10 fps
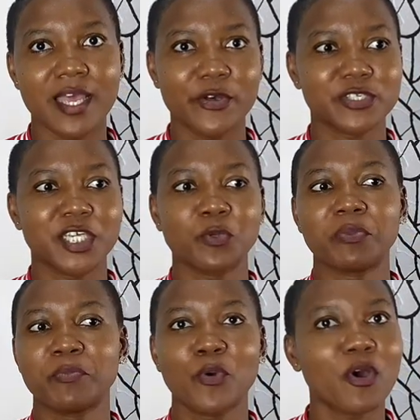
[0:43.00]
else it will
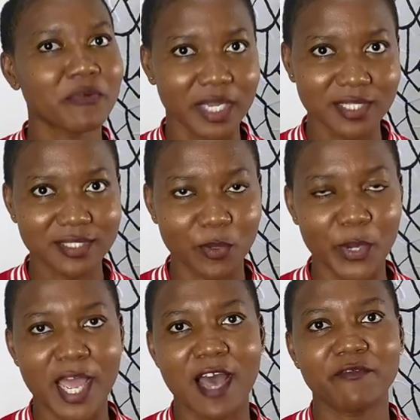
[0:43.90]
be boring.
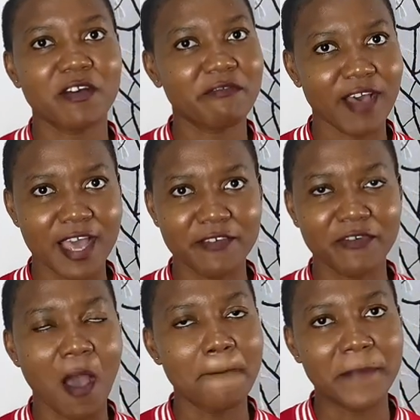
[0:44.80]
We have five
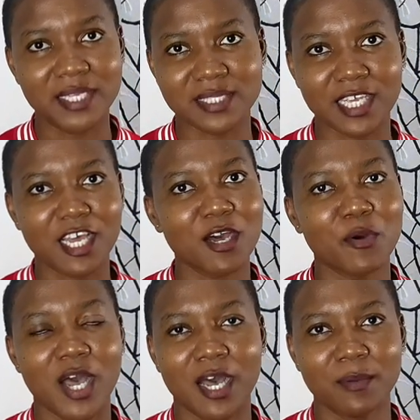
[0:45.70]
basic
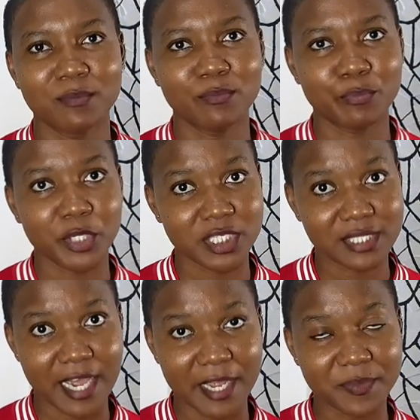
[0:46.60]
um, body
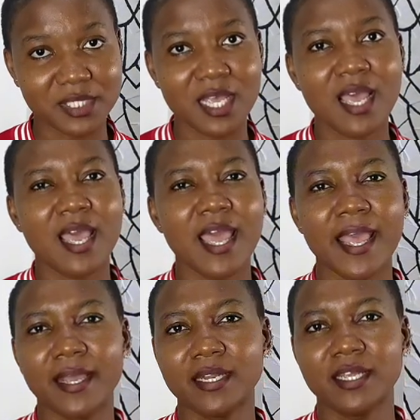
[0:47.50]
types,
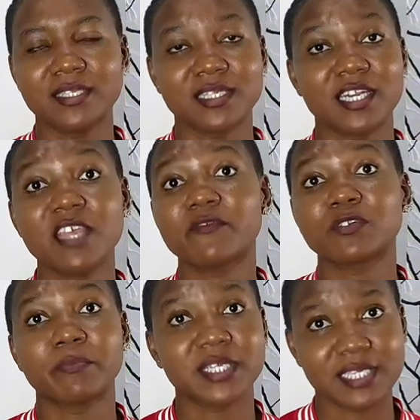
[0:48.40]
and it is an
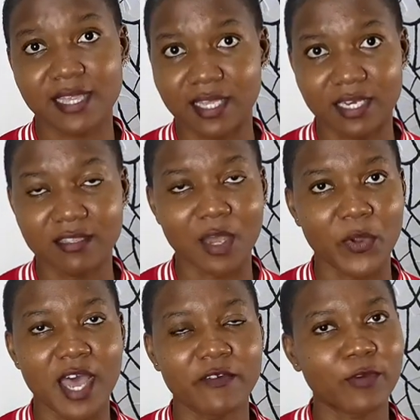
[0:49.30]
even better thing that
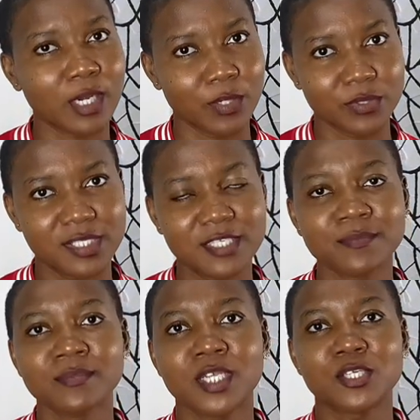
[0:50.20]
we have clothes.
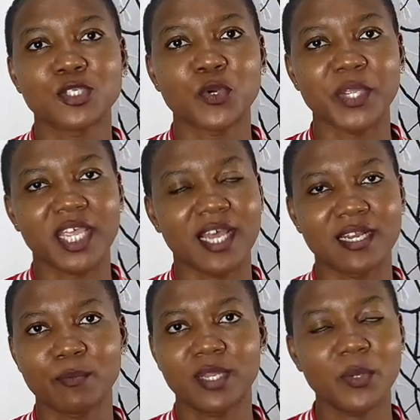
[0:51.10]
So we
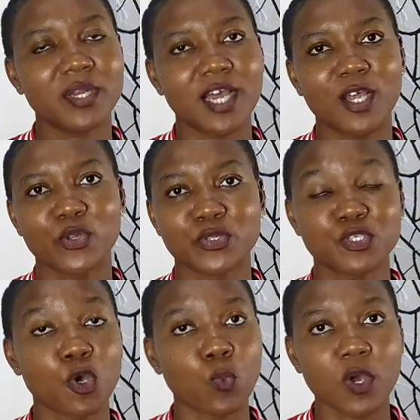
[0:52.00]
can play with our
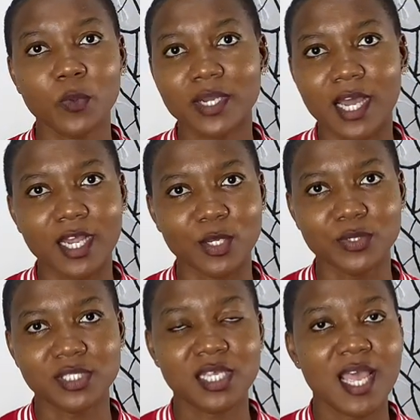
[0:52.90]
clothes or work with our
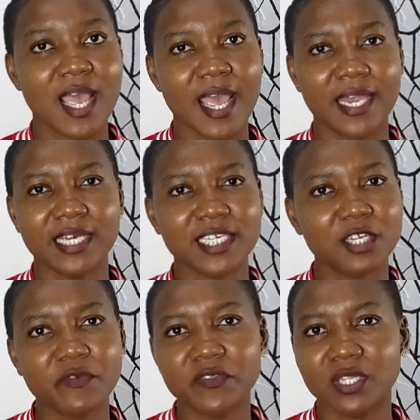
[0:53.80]
clothes, and at the
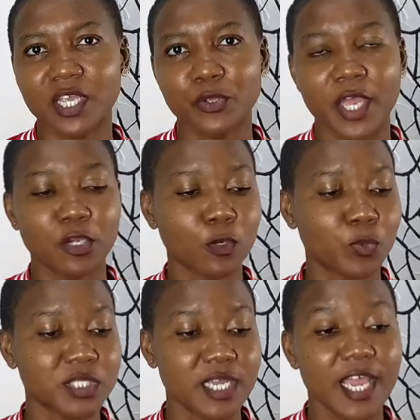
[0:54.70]
end of the day, you end
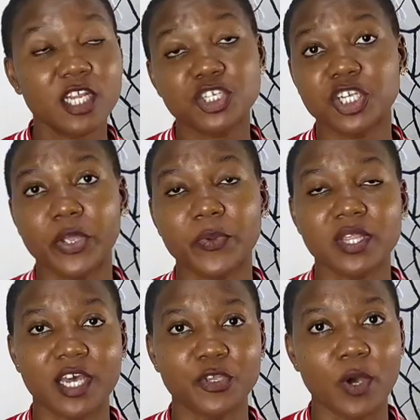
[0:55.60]
up with any shape
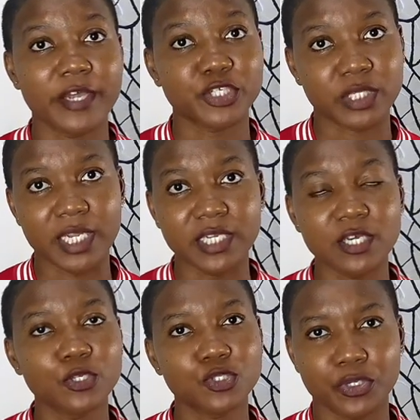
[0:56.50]
that you are
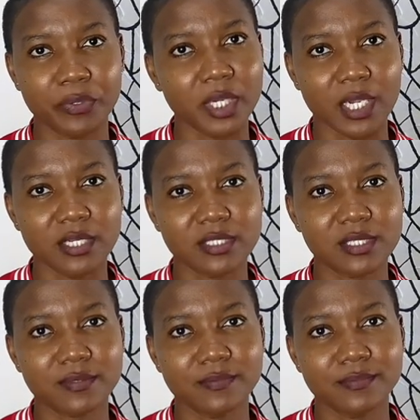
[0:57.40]
trying to create.